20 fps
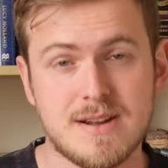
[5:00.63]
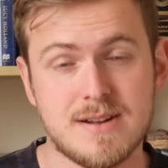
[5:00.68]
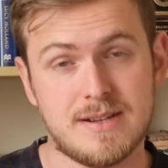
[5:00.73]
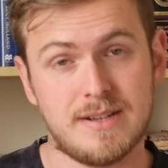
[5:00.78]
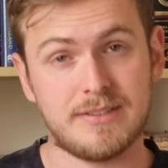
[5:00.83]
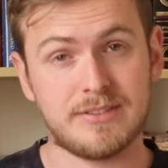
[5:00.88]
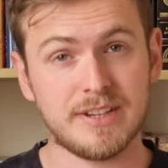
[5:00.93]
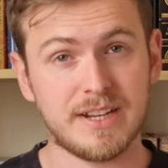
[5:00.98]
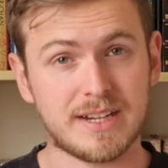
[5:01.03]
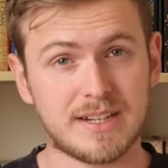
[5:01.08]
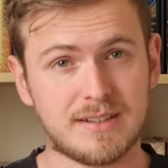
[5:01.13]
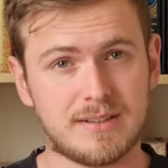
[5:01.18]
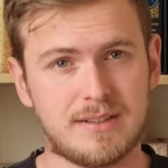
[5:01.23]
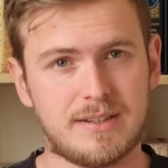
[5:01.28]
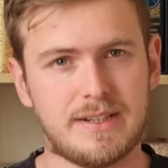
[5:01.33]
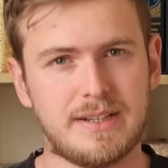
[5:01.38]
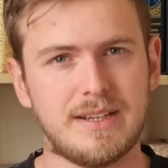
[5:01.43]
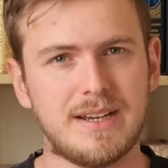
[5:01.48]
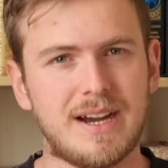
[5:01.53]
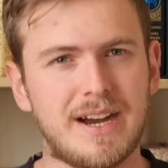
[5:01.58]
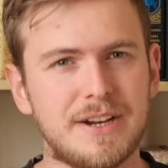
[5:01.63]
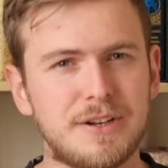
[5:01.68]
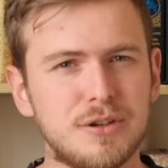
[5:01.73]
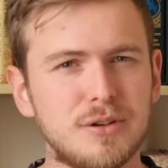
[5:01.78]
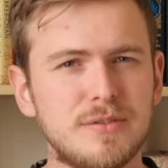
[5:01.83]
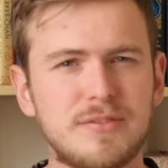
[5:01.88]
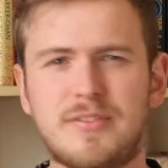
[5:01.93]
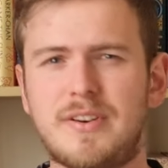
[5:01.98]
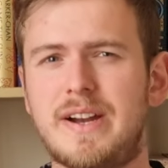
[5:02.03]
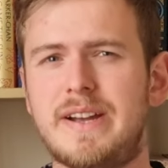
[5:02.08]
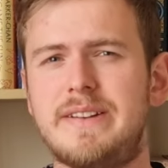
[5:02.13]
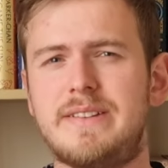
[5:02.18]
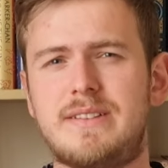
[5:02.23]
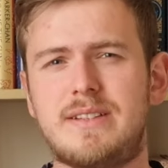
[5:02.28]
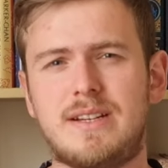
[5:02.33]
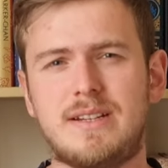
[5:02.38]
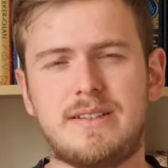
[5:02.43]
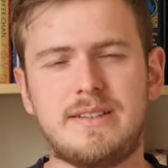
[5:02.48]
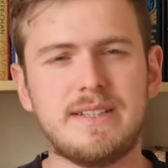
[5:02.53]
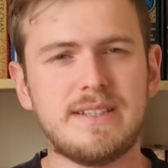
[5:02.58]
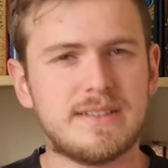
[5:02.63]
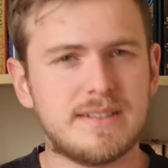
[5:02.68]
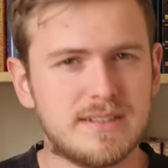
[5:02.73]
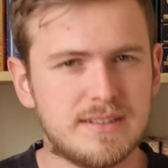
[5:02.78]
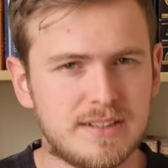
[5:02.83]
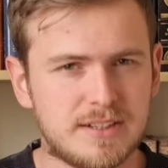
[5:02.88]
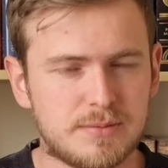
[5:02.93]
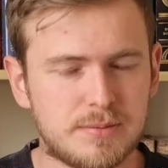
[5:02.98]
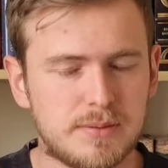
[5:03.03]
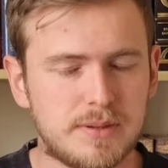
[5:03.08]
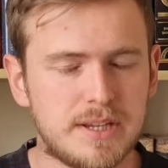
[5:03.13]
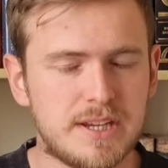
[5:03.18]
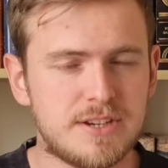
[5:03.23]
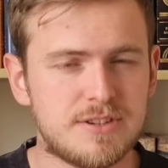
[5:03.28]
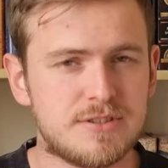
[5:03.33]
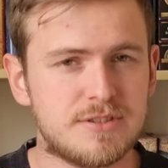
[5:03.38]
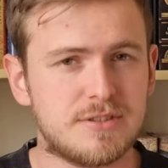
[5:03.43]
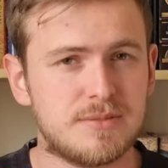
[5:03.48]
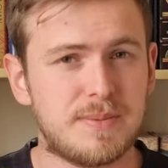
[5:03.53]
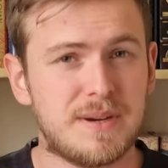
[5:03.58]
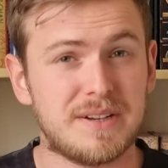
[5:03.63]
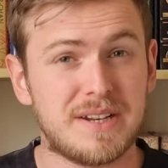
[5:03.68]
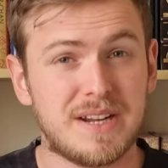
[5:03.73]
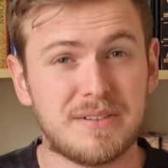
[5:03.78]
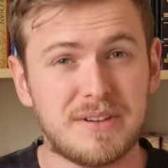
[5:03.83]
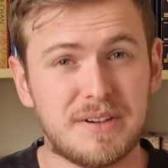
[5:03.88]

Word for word: And secondly, I don't find the detailed explanations about how